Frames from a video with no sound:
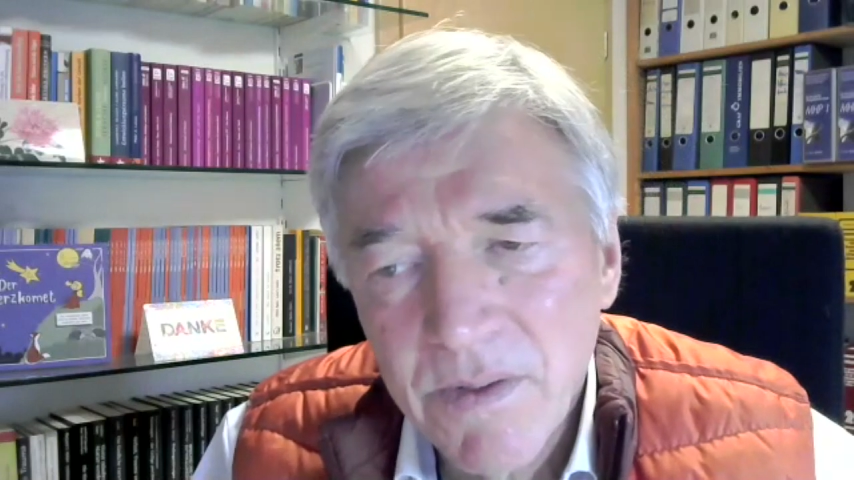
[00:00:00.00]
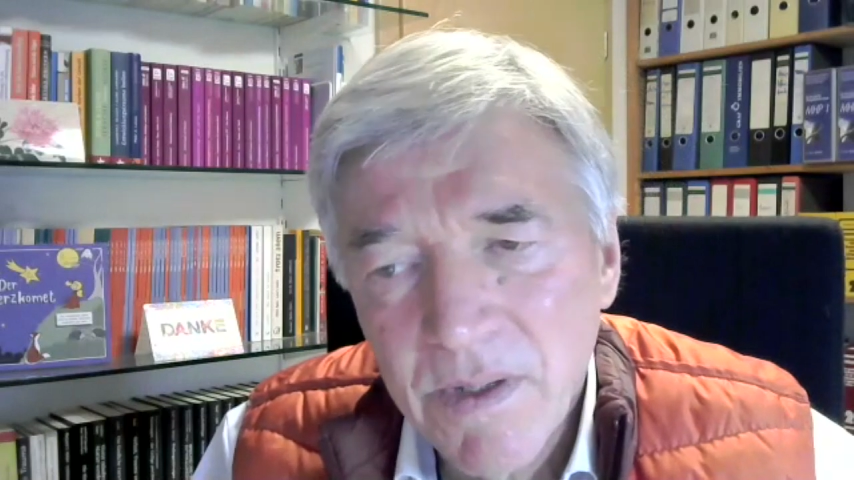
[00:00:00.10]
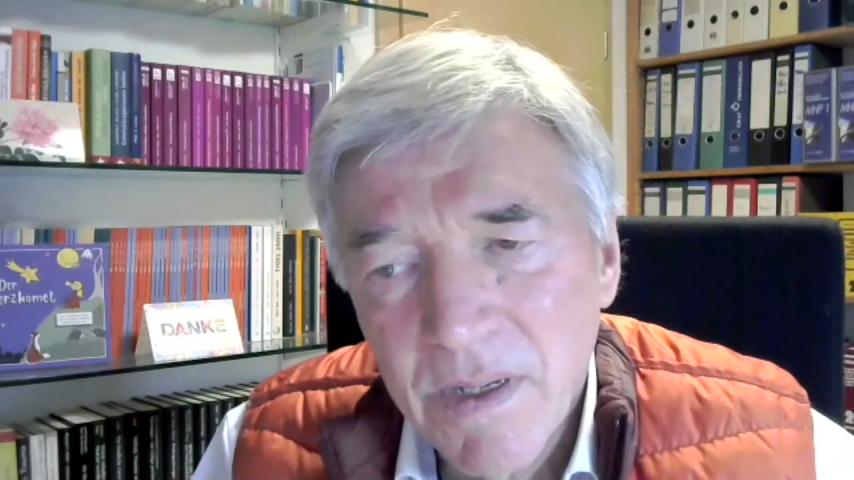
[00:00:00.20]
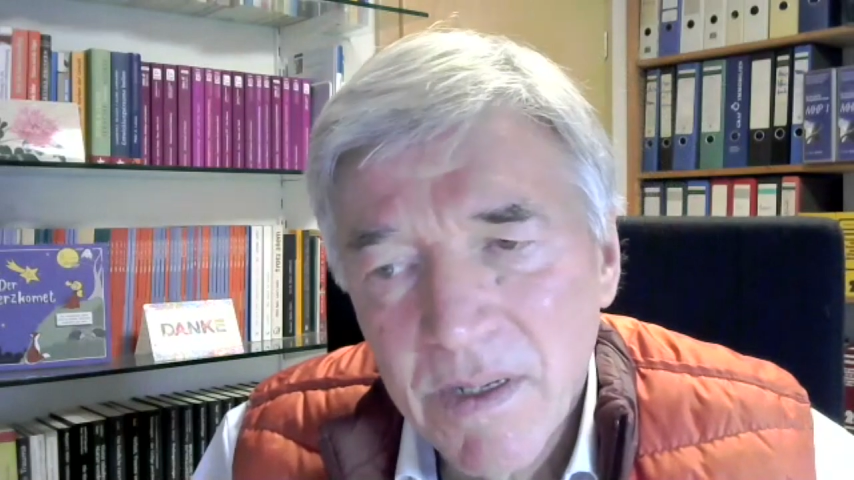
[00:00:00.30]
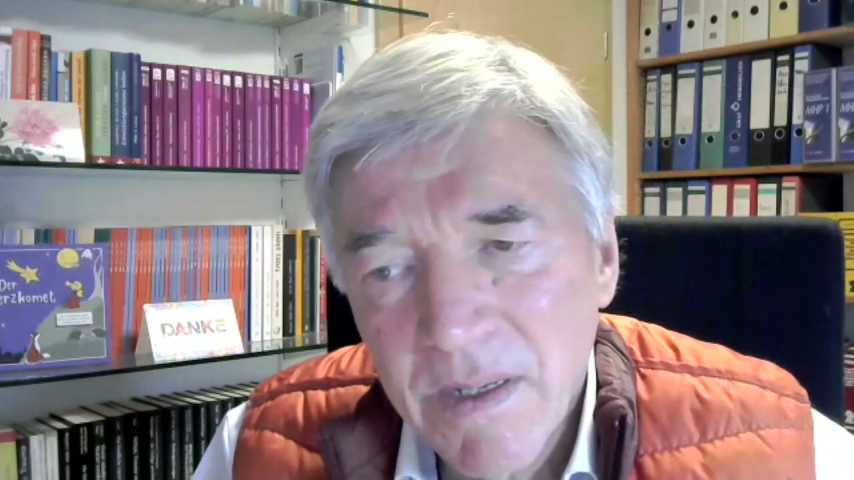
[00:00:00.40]

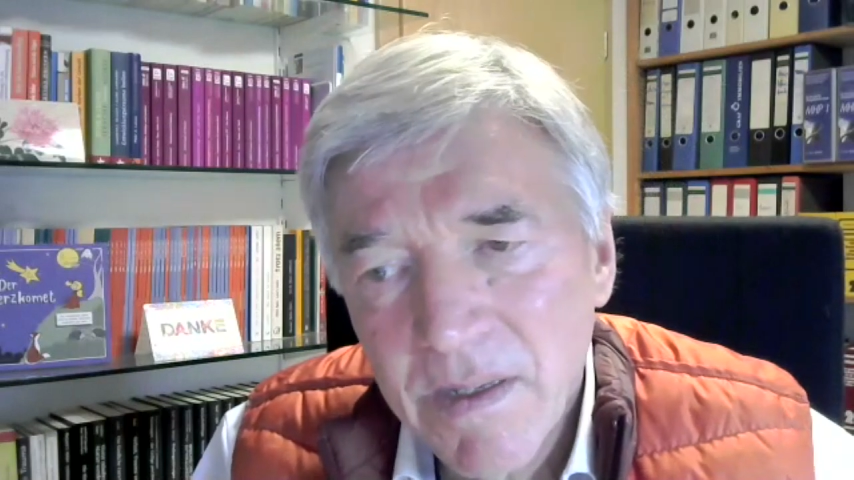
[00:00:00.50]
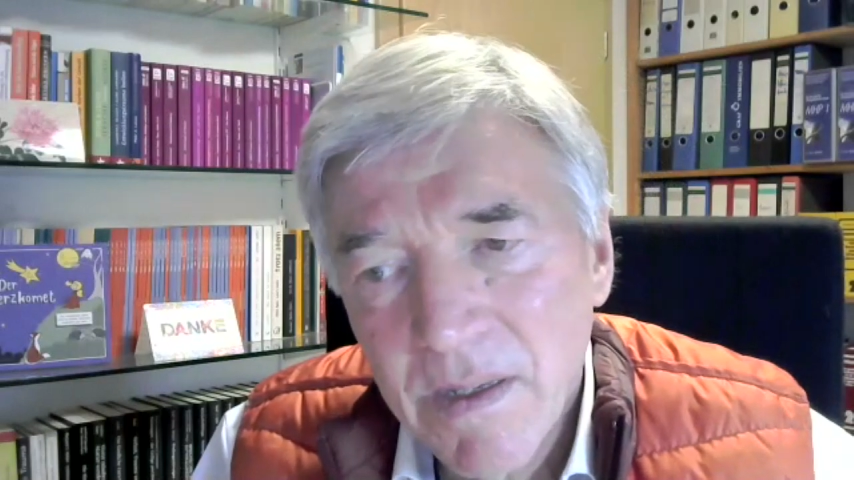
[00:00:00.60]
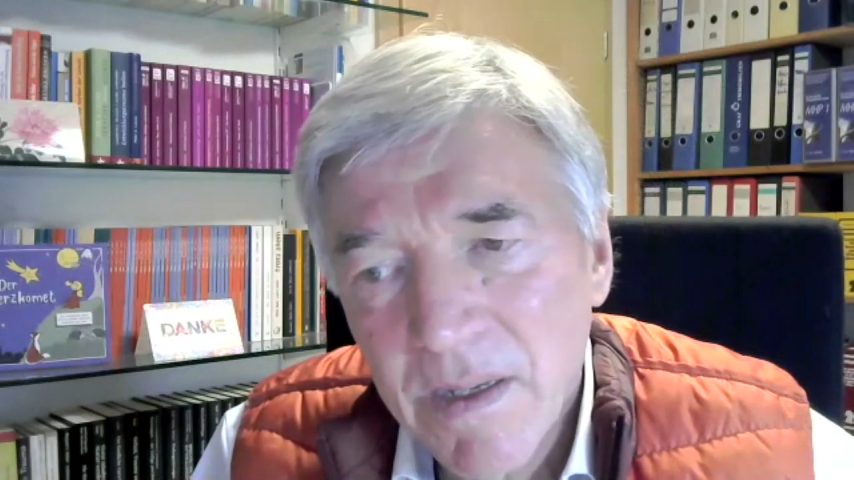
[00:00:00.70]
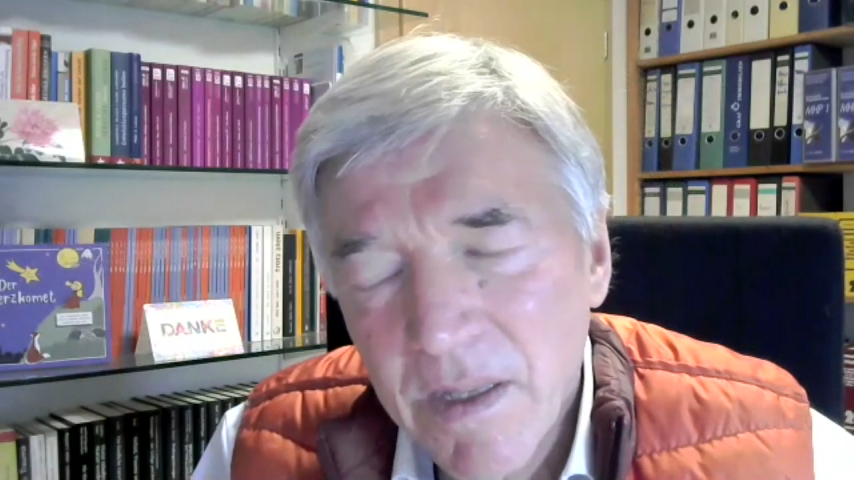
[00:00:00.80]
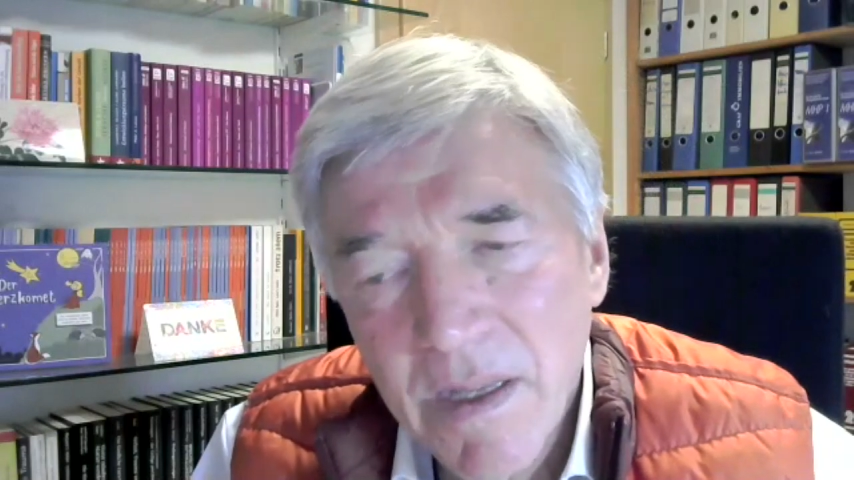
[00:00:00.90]

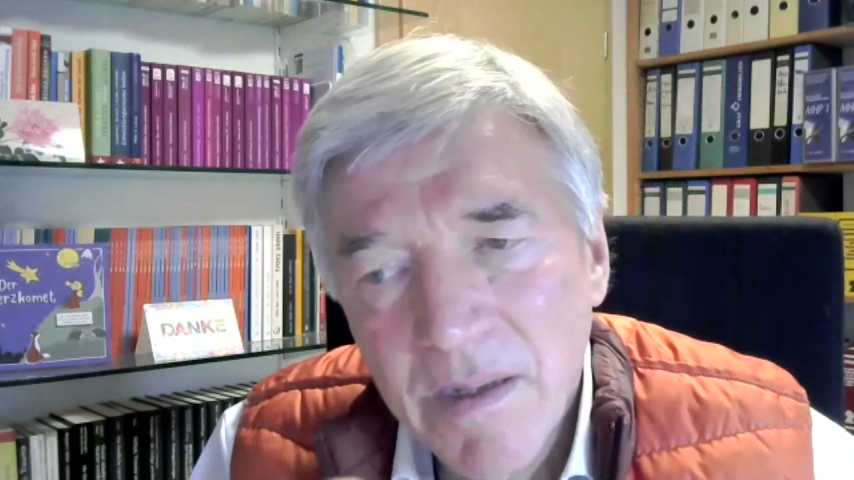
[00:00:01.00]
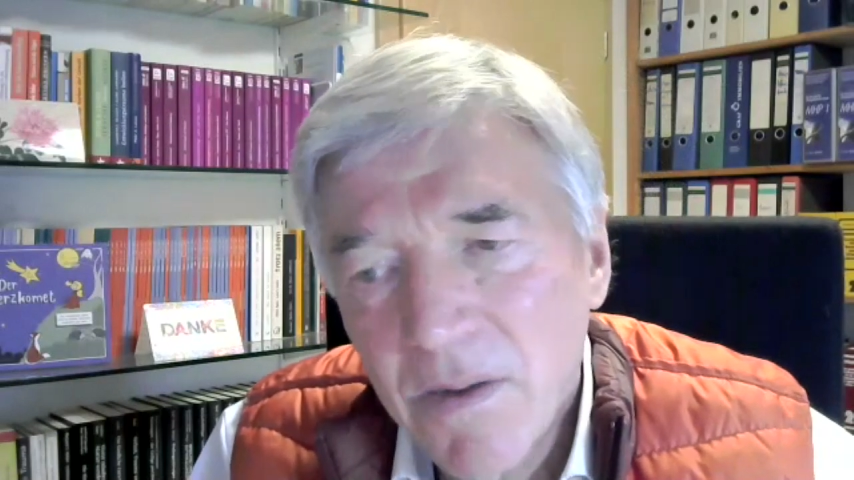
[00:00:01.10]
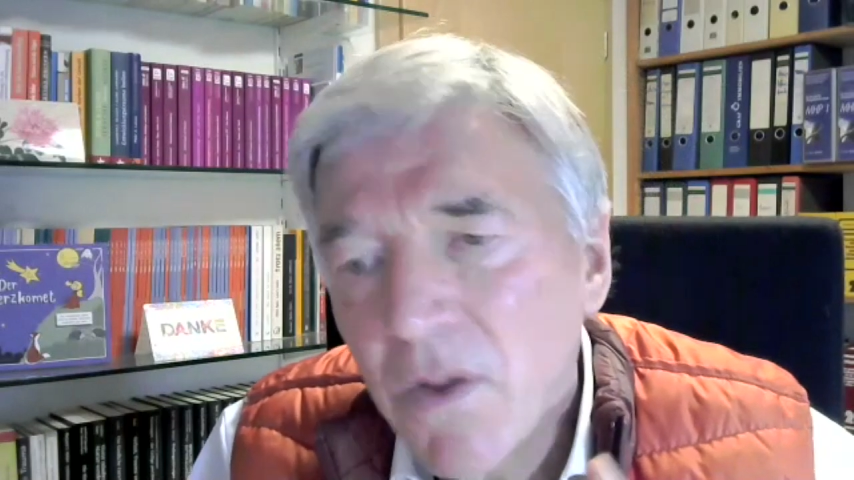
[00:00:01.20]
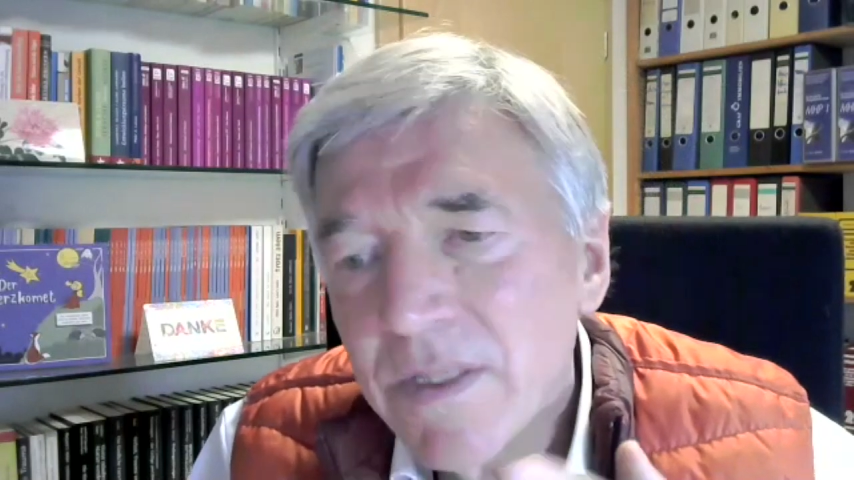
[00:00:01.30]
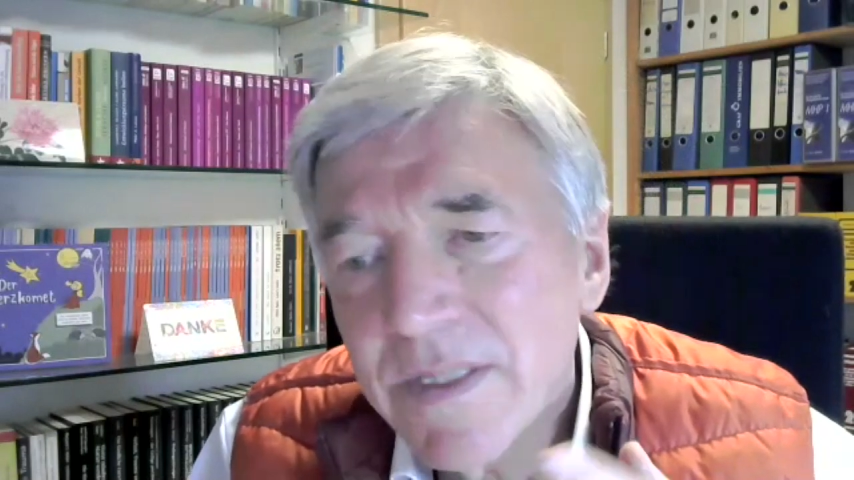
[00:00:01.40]
learn